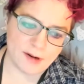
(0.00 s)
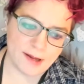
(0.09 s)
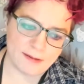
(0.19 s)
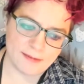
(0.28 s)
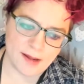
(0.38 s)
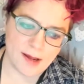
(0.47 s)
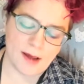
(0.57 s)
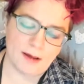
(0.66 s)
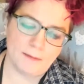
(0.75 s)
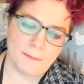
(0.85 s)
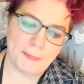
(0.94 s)
he is
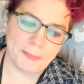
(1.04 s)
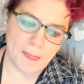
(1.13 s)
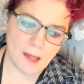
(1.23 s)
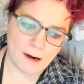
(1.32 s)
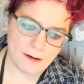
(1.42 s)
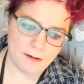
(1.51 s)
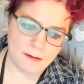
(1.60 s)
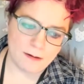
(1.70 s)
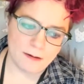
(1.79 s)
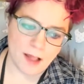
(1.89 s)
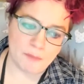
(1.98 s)
seeking.
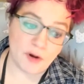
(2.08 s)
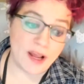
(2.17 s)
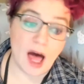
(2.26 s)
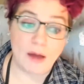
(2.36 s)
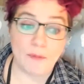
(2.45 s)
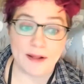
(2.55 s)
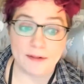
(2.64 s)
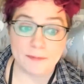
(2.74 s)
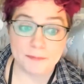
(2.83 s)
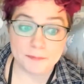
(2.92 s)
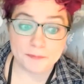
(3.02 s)
I pray I will.